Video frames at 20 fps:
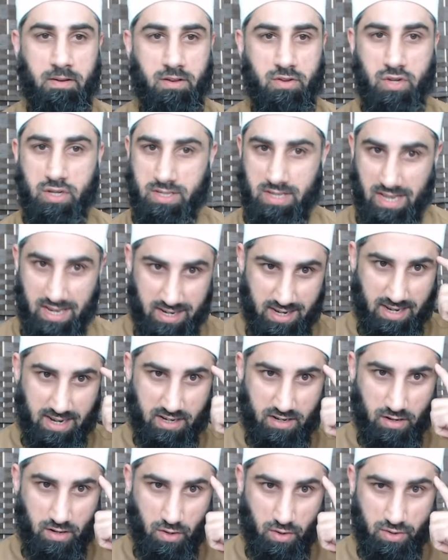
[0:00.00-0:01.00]
Just the
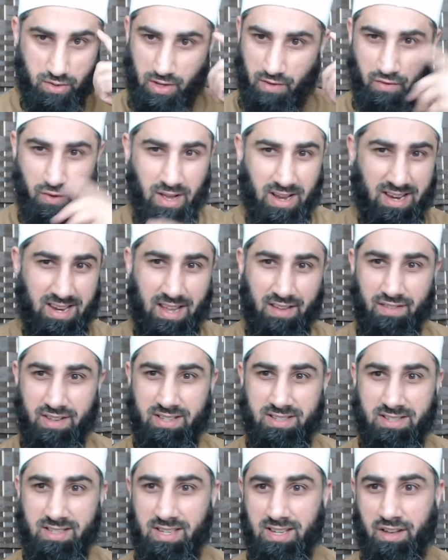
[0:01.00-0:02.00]
intellect alone. So if you had never
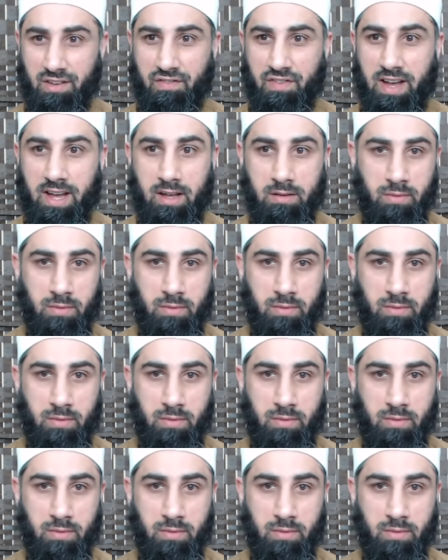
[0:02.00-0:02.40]
seen a fire